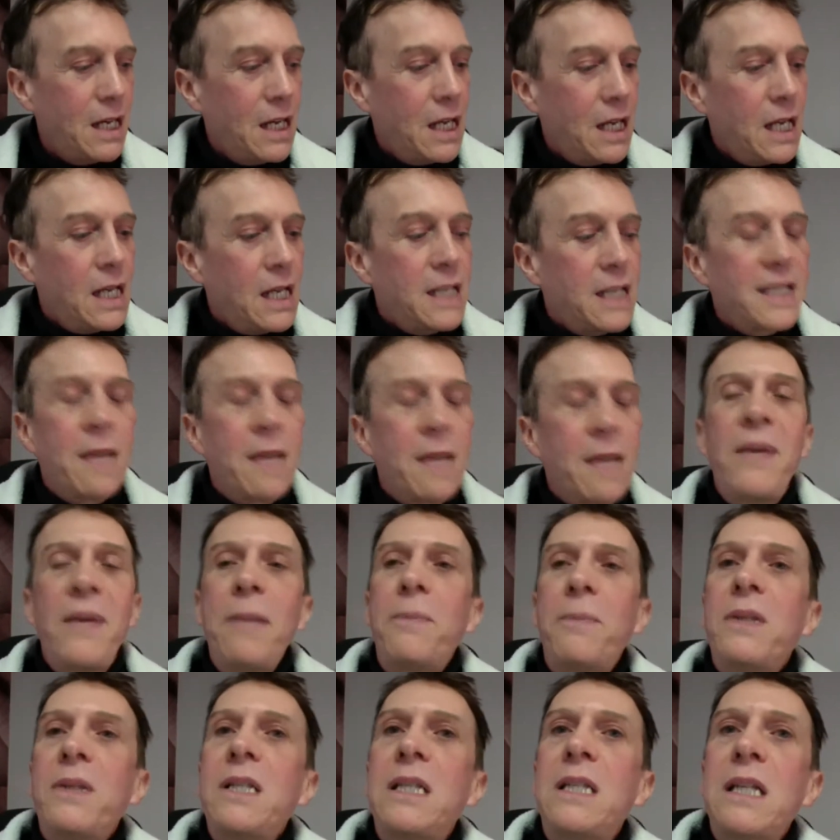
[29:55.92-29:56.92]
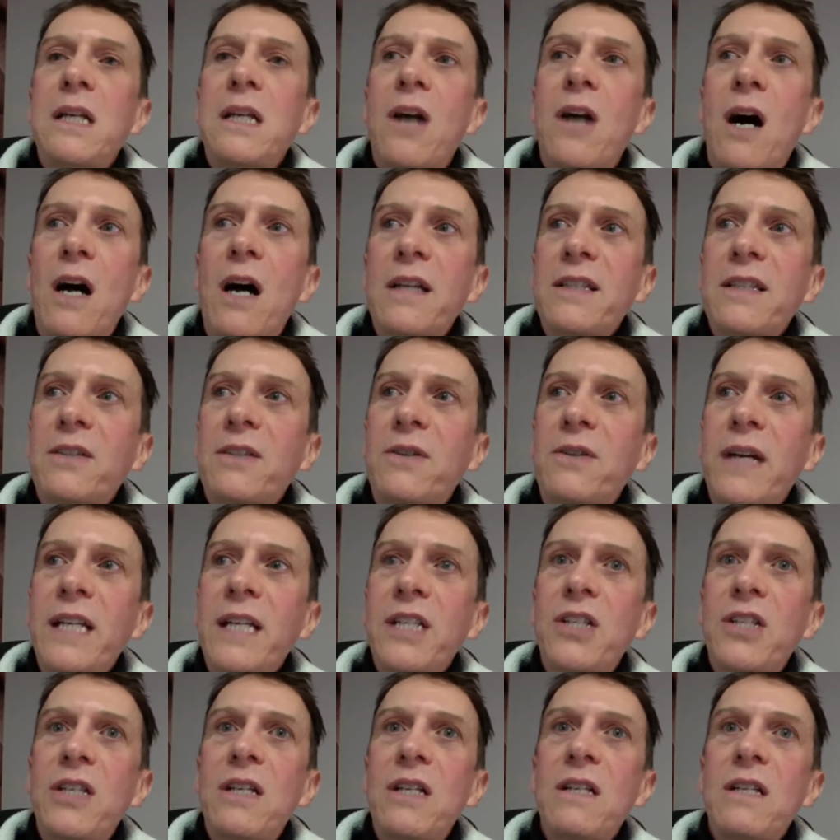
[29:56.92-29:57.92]
some people did ask
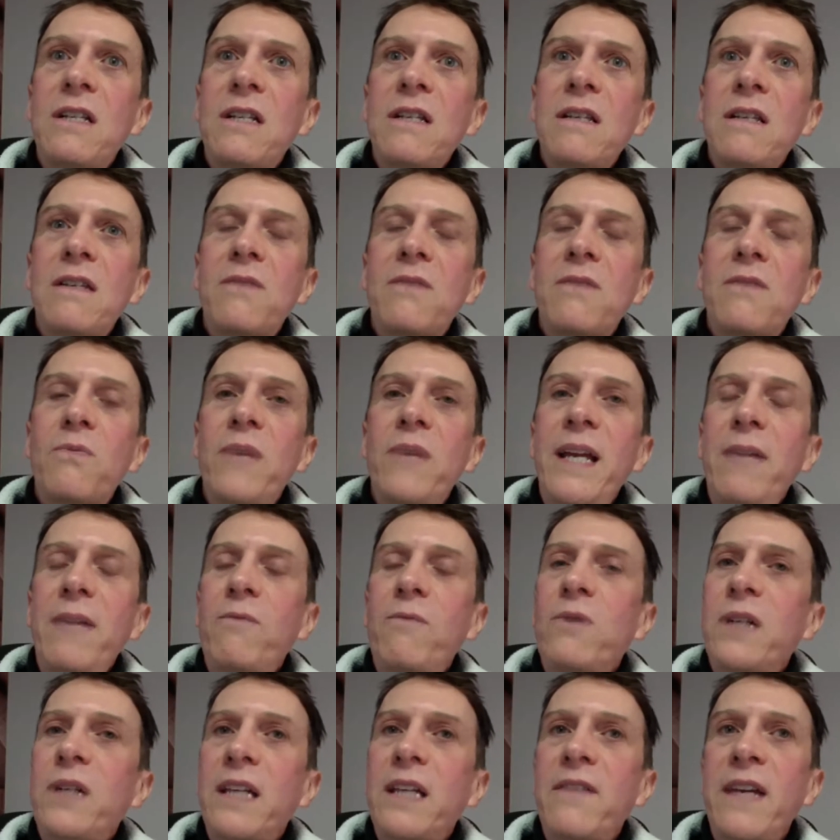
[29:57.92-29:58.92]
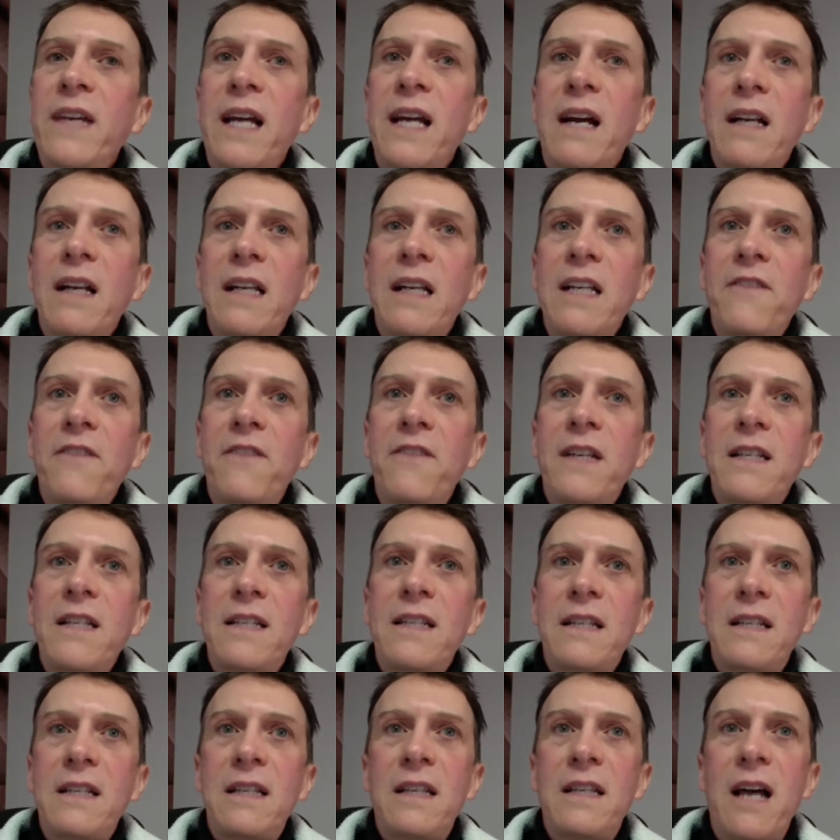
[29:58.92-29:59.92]
questions. We were giving out leaflets
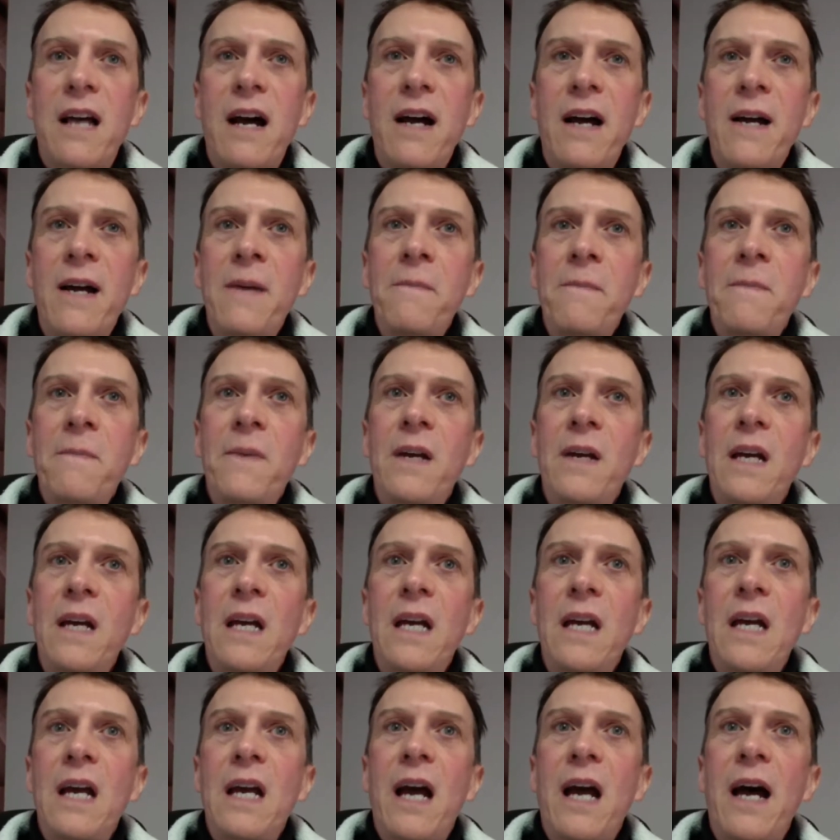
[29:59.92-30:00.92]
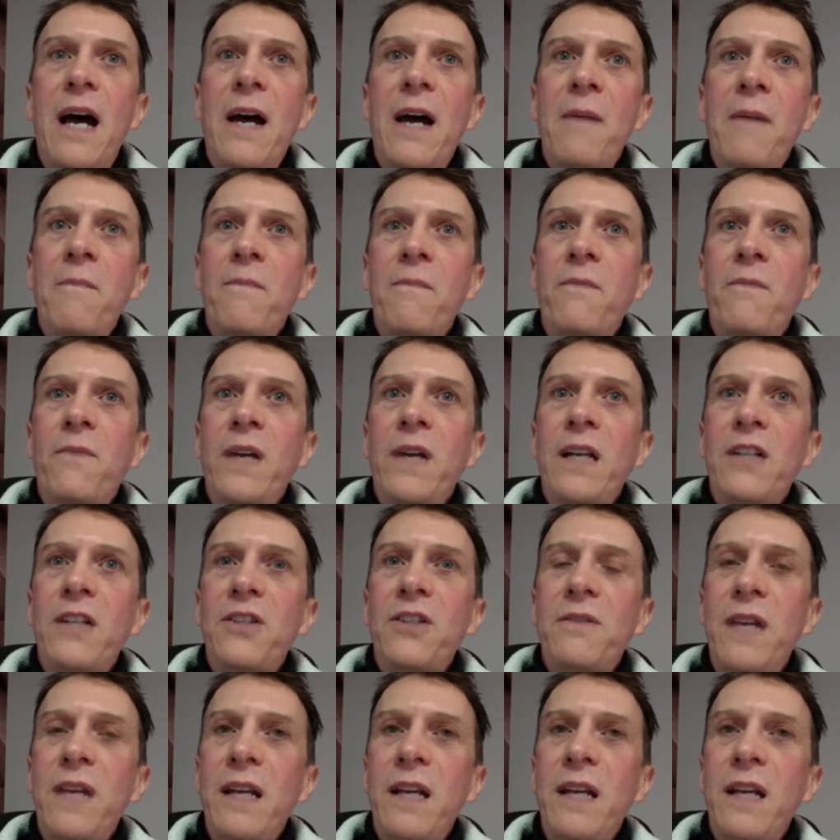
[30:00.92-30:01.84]
at the time in